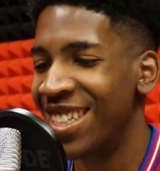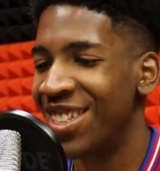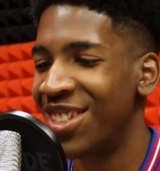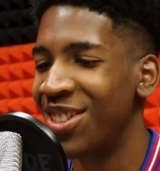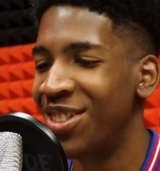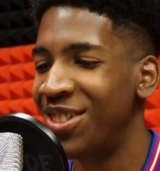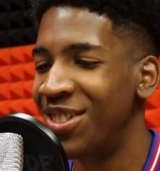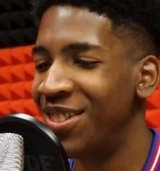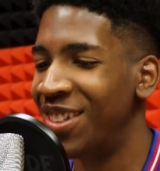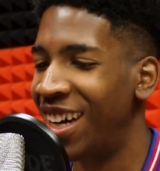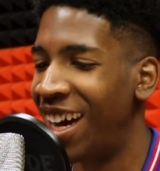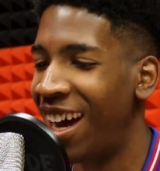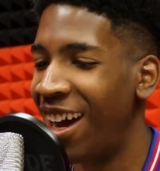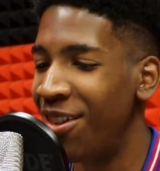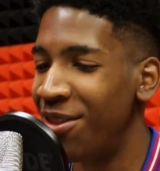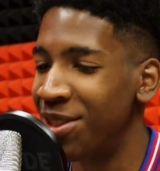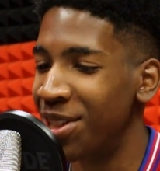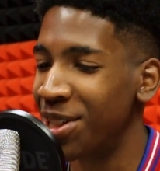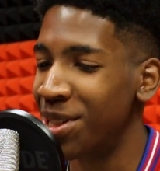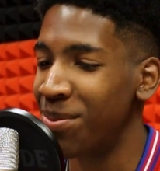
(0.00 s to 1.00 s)
So I
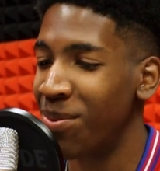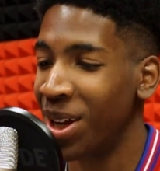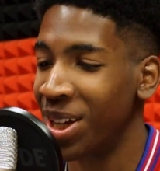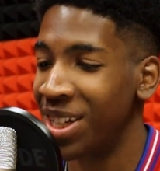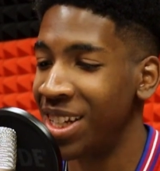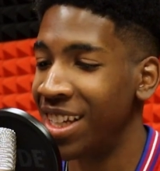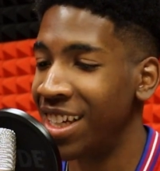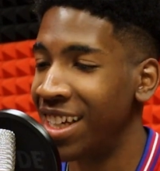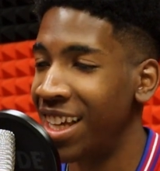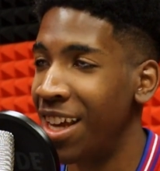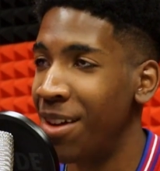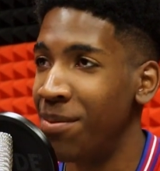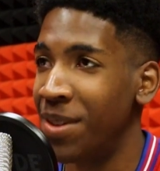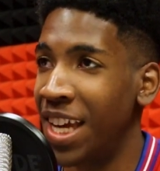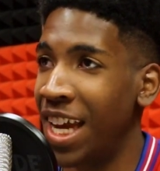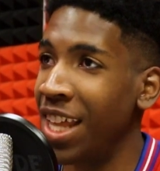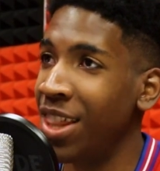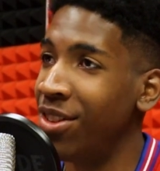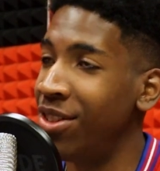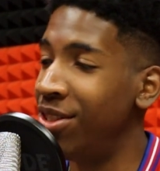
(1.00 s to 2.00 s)
was expecting him to
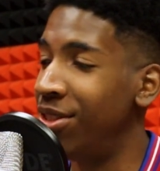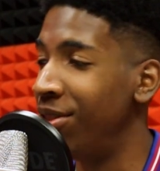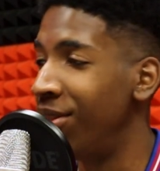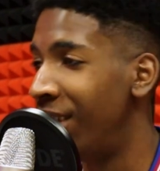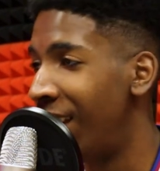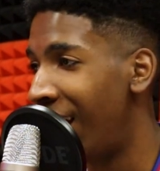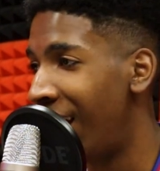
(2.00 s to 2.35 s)
either do